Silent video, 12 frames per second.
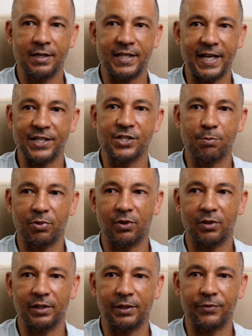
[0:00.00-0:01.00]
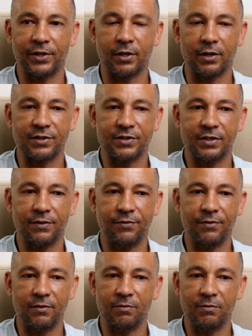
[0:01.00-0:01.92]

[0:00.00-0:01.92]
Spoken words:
tangible in regards to